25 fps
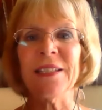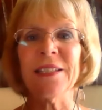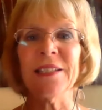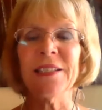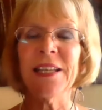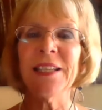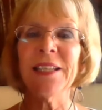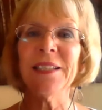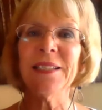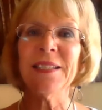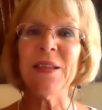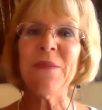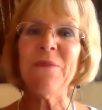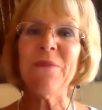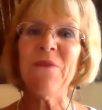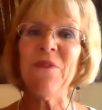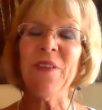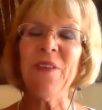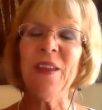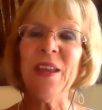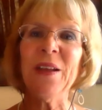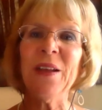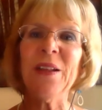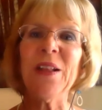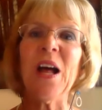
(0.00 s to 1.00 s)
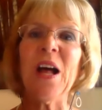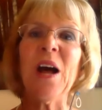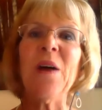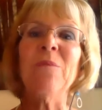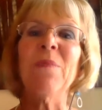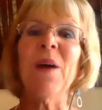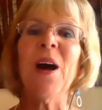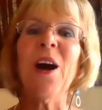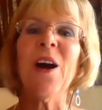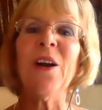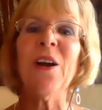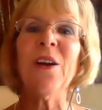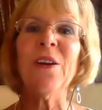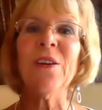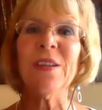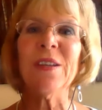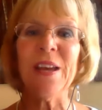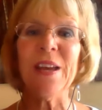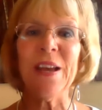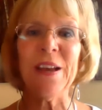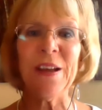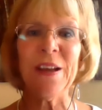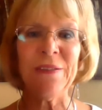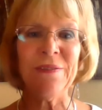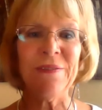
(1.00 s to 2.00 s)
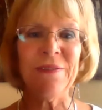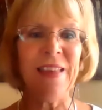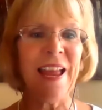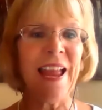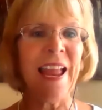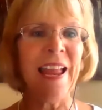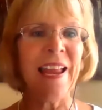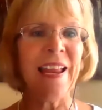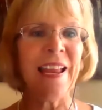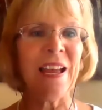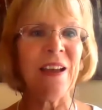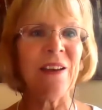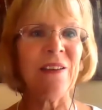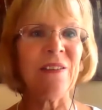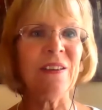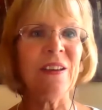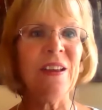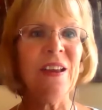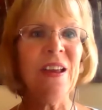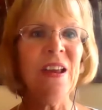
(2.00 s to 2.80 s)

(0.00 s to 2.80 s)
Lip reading: lets them feel a part of the Hangout.